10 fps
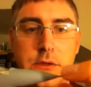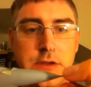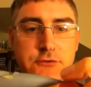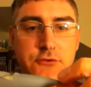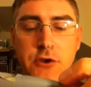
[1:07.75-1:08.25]

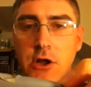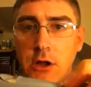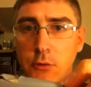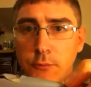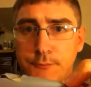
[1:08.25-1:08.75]
That's just
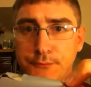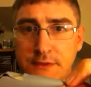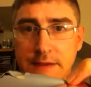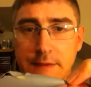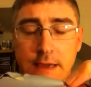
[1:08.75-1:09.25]
hollow
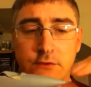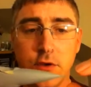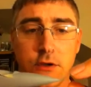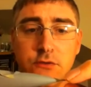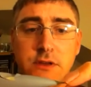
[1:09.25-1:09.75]
in there,
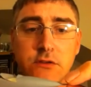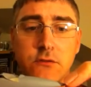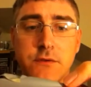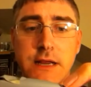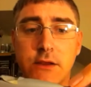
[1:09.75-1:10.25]
so I can stick
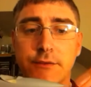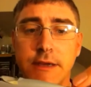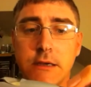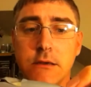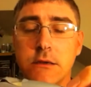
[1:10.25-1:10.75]
something else
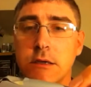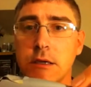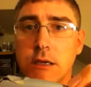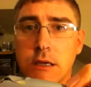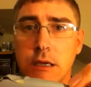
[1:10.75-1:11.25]
in
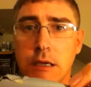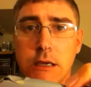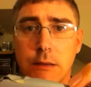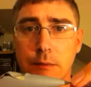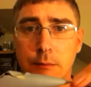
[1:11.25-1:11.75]

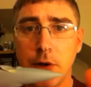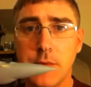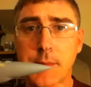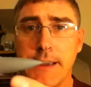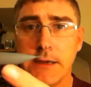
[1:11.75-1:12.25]
uh, the
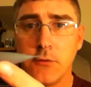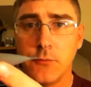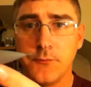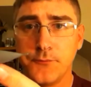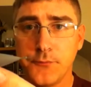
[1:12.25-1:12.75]
proper made
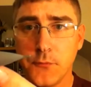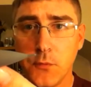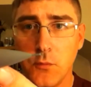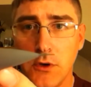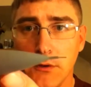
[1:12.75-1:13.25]
up
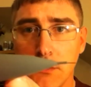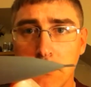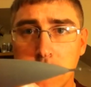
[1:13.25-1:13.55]
one.